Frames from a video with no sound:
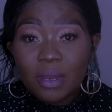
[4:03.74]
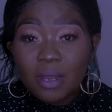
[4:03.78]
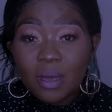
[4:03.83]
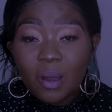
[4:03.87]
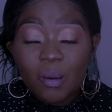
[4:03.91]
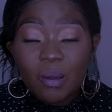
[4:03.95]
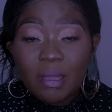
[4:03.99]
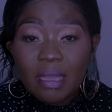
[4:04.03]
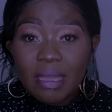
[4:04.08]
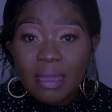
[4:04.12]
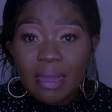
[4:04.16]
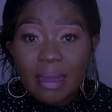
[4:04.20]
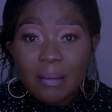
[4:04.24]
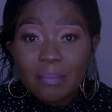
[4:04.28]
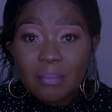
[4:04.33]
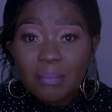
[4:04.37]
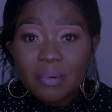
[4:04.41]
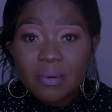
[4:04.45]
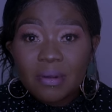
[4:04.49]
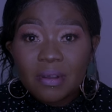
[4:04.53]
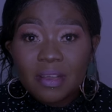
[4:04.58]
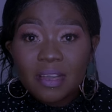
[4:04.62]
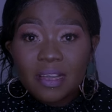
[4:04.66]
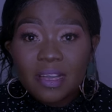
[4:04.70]
want to wake
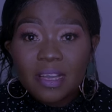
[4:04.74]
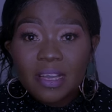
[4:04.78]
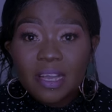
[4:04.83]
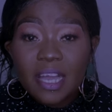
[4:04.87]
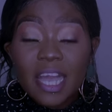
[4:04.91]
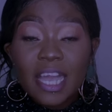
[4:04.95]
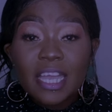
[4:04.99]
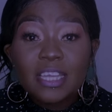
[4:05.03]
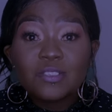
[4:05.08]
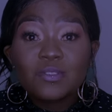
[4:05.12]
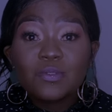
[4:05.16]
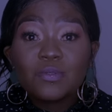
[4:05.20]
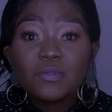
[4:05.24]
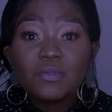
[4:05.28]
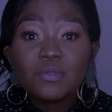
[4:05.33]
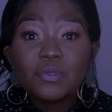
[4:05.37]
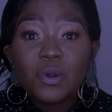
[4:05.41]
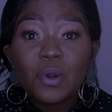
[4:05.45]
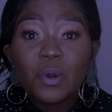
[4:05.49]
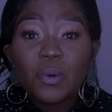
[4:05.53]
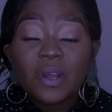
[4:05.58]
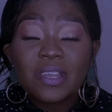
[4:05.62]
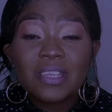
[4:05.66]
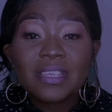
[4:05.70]
up. I do
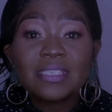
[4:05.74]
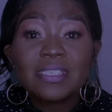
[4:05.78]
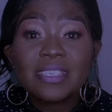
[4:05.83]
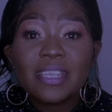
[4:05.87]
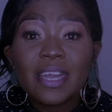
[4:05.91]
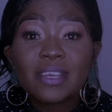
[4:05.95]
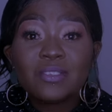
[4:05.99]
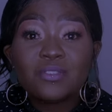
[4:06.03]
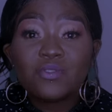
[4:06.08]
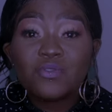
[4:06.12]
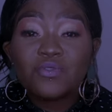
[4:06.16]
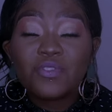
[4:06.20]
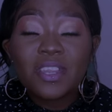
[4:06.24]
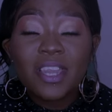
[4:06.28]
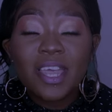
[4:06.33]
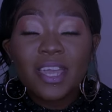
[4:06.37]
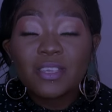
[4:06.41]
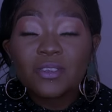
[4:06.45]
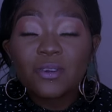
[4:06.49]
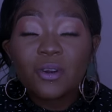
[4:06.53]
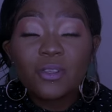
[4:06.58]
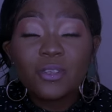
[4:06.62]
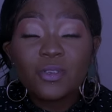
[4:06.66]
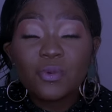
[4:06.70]
know what it's like to feel
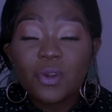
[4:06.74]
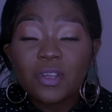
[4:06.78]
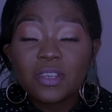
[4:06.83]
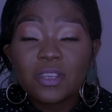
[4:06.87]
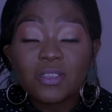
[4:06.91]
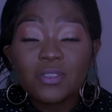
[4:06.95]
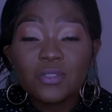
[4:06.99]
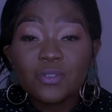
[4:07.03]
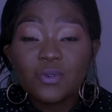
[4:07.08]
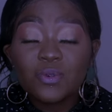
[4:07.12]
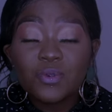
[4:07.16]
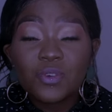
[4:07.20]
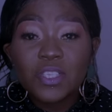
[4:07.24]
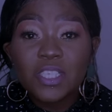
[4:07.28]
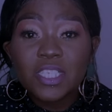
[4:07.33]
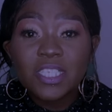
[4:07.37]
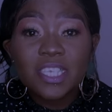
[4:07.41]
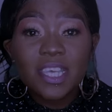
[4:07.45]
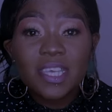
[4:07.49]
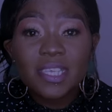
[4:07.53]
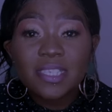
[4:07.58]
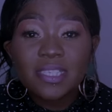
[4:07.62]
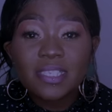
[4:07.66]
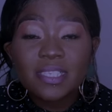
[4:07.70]
like all you want to do is
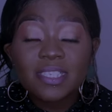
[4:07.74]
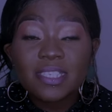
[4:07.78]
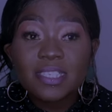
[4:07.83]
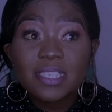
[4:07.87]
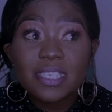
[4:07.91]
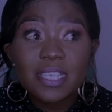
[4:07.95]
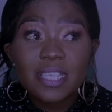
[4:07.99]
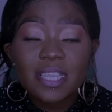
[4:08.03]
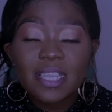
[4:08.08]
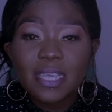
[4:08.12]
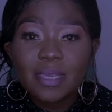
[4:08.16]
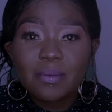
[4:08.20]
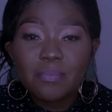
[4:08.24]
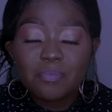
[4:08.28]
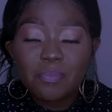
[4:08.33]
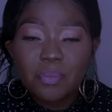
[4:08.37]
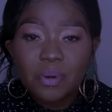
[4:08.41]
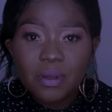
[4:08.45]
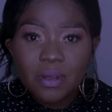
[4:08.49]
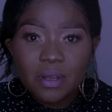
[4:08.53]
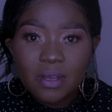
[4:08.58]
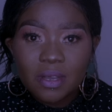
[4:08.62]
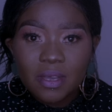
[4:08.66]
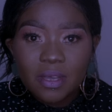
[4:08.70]
just sleep
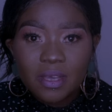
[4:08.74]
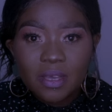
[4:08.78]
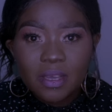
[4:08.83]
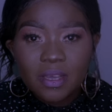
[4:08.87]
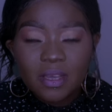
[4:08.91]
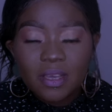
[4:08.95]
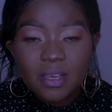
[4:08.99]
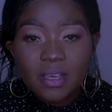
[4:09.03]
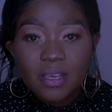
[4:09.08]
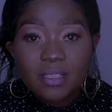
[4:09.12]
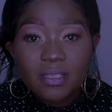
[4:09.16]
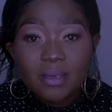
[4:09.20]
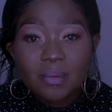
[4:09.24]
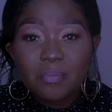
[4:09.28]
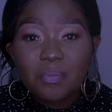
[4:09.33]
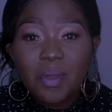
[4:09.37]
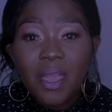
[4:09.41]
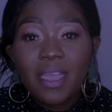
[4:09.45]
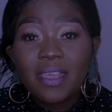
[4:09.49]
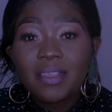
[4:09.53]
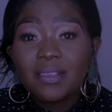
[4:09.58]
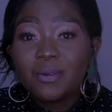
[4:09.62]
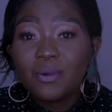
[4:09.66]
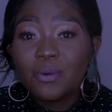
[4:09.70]
the
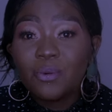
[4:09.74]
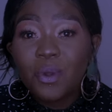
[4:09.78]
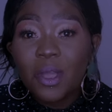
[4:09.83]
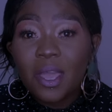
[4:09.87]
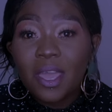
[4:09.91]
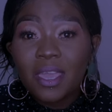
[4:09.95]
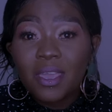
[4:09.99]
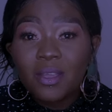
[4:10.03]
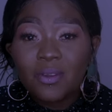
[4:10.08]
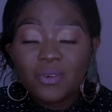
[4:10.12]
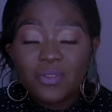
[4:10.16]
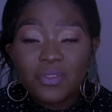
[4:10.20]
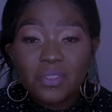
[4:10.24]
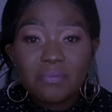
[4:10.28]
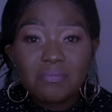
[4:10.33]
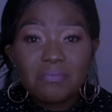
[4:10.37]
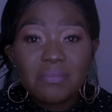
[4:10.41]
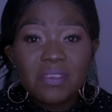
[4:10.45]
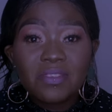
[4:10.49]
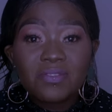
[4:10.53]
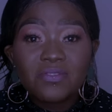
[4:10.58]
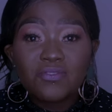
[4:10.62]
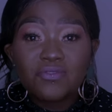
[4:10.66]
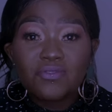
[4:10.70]
pain away, or the
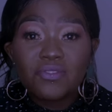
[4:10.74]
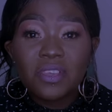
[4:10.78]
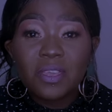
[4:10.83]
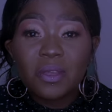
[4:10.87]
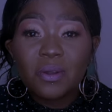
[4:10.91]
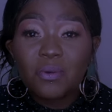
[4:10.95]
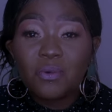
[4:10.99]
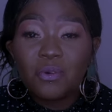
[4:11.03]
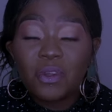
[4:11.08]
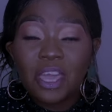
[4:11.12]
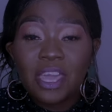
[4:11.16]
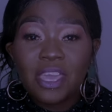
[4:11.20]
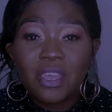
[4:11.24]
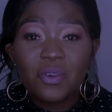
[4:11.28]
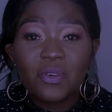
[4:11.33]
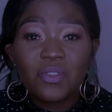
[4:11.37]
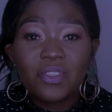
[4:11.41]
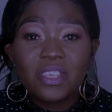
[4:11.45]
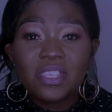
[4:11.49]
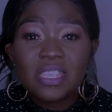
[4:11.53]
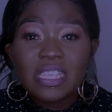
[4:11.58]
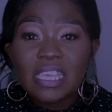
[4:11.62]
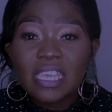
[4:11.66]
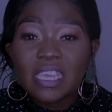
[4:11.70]
misery away, or
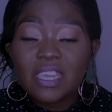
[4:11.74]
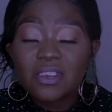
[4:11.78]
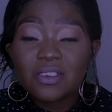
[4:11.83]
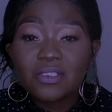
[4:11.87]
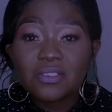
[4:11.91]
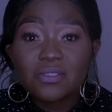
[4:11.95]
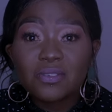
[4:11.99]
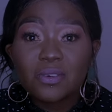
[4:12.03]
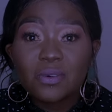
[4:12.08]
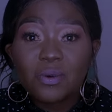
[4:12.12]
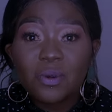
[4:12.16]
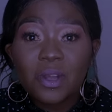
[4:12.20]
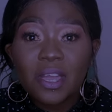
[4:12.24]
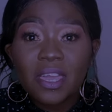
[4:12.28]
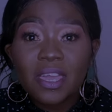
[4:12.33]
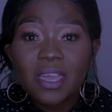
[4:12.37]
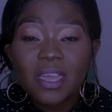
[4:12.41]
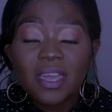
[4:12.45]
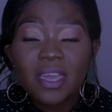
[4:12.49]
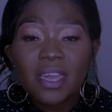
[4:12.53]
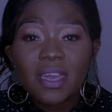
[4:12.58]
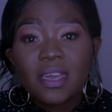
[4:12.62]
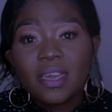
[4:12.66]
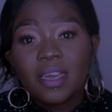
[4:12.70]
the tears away.